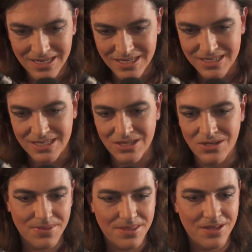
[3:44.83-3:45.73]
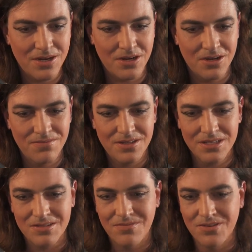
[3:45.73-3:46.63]
So then after
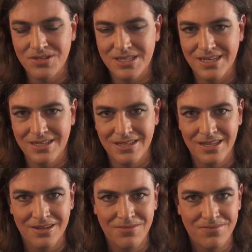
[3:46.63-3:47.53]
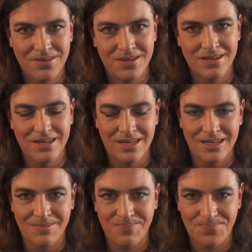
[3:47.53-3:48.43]
this first little like fun
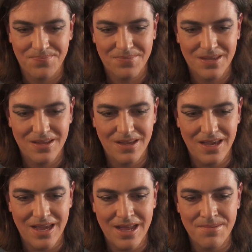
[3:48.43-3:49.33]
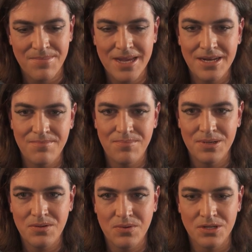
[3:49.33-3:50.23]
like animated
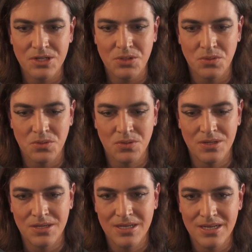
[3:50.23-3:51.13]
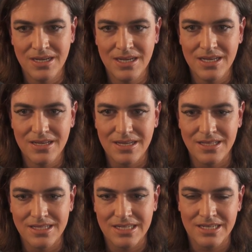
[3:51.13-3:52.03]
bit where it's drawn in
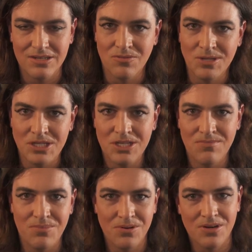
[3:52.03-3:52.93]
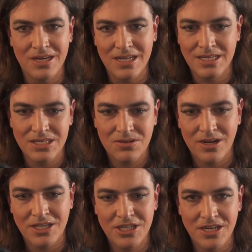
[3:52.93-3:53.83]
this like almost Tim Burton-y,
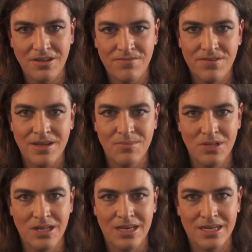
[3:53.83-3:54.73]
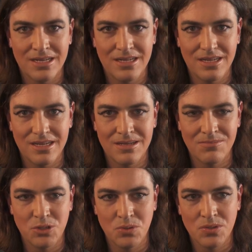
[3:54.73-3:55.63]
scratchy, fable-like uh,
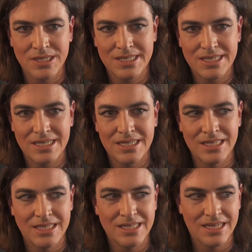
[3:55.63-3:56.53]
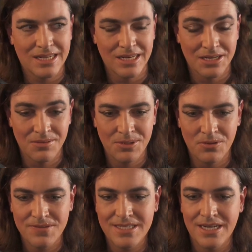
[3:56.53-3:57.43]
drawing style, it's like a little bit
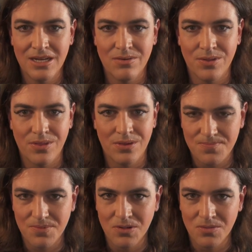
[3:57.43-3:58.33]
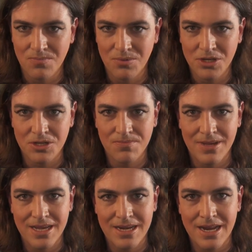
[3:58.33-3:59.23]
offsetting with the old British
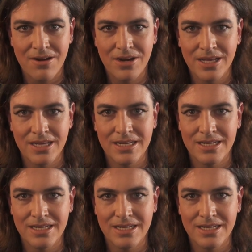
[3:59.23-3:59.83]
man narrating it